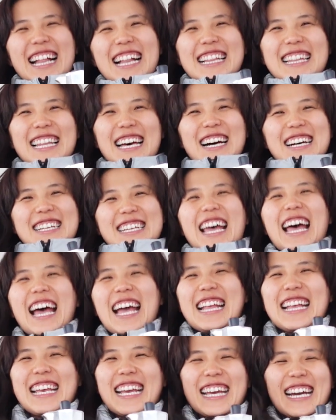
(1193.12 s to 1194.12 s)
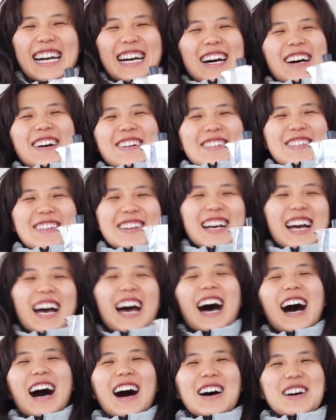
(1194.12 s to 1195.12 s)
little tiny cup
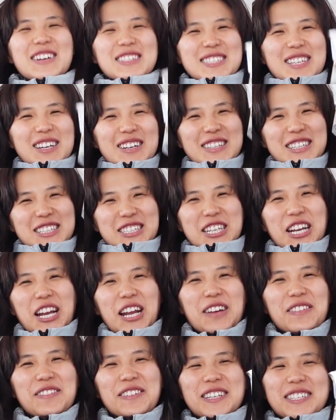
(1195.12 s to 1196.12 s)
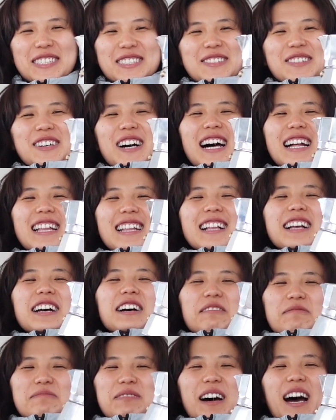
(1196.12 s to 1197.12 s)
Also the cheapest one,
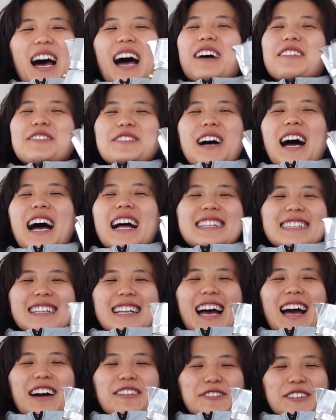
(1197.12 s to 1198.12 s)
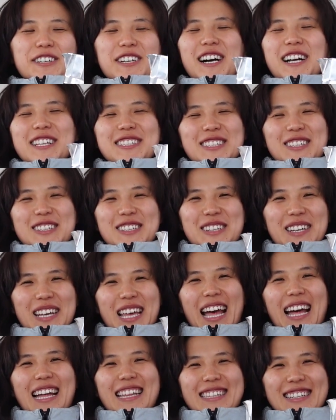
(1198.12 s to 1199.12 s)
but I forgot to look
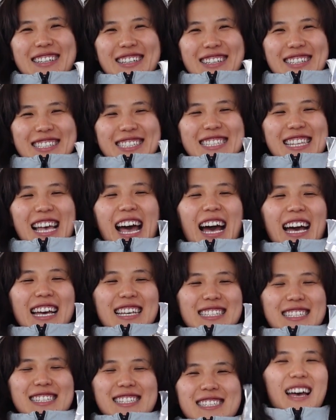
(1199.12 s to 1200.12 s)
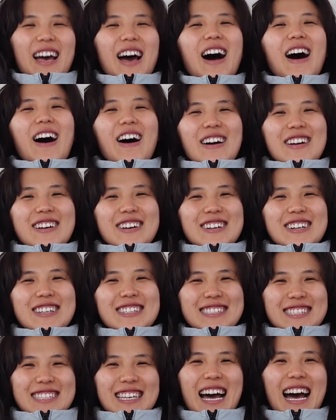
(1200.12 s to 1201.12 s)
at the size. All good.
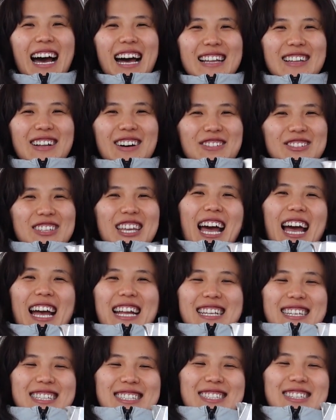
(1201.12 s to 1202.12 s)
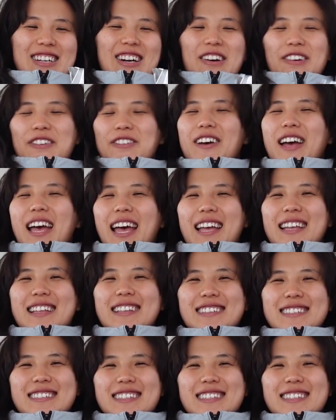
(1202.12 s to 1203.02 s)
I love tiny stuff, and